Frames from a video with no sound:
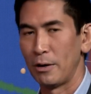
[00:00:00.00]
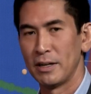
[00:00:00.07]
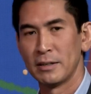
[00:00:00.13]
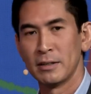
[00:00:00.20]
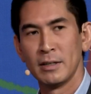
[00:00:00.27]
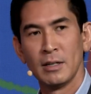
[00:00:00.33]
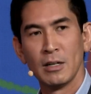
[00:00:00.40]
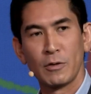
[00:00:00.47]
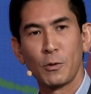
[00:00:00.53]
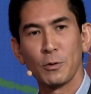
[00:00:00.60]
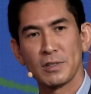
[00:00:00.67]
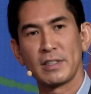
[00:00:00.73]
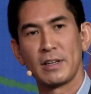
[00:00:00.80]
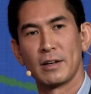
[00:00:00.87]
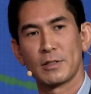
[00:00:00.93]
And of
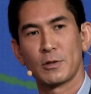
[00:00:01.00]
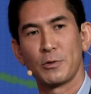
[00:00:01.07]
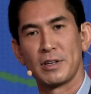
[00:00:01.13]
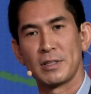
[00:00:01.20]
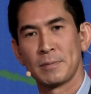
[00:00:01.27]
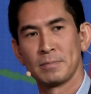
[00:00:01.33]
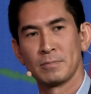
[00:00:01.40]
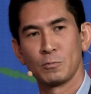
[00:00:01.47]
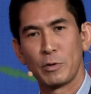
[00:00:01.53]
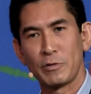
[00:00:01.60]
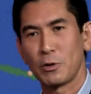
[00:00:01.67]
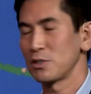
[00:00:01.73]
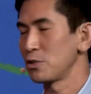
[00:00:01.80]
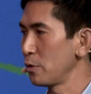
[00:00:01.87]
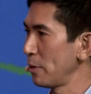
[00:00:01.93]
course, the answer is, we've
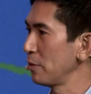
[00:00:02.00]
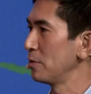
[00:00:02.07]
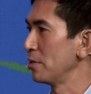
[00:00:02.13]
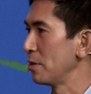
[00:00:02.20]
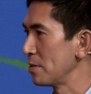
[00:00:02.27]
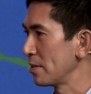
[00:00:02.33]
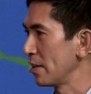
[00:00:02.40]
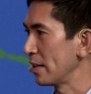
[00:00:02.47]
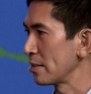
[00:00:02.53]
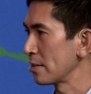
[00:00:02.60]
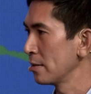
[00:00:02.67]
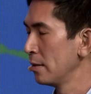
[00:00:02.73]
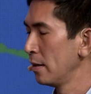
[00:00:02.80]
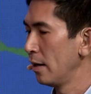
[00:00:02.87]
got to do both of those things.